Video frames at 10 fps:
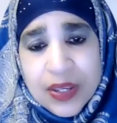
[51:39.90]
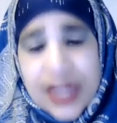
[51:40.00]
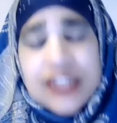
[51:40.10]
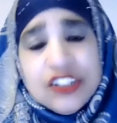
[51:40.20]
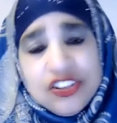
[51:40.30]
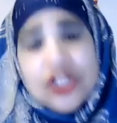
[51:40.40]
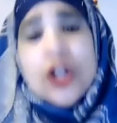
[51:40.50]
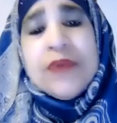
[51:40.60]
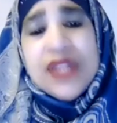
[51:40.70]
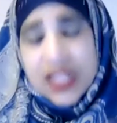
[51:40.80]
can
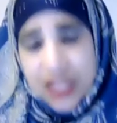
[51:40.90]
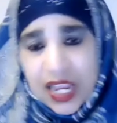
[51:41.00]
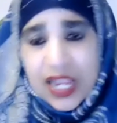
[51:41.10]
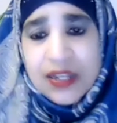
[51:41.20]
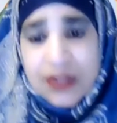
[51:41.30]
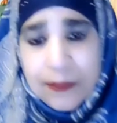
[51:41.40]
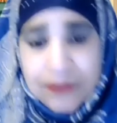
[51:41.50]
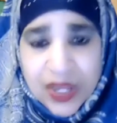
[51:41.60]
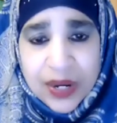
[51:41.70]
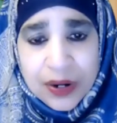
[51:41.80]
determine that they end up
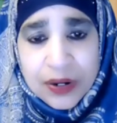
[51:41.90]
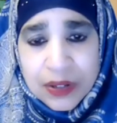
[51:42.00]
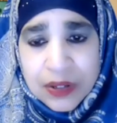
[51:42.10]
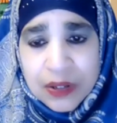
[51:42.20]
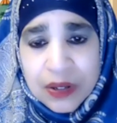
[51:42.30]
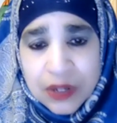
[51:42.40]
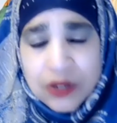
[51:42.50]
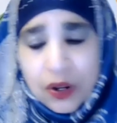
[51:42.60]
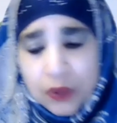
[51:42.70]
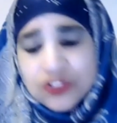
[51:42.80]
there. You
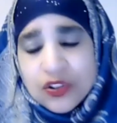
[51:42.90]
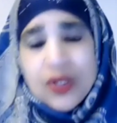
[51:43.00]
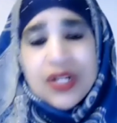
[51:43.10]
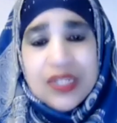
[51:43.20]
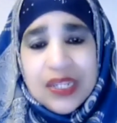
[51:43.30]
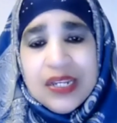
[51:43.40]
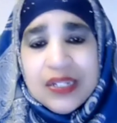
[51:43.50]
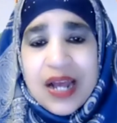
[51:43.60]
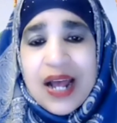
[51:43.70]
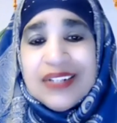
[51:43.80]
know, so again,
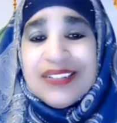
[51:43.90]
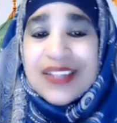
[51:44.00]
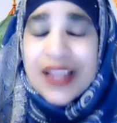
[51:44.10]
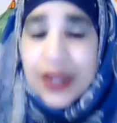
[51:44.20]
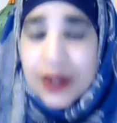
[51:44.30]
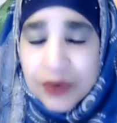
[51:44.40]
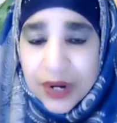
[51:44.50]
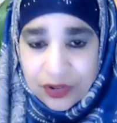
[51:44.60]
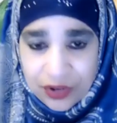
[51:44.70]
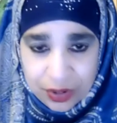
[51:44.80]
guys,
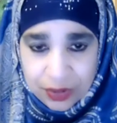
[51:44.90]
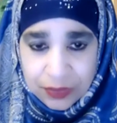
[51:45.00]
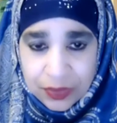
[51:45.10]
character.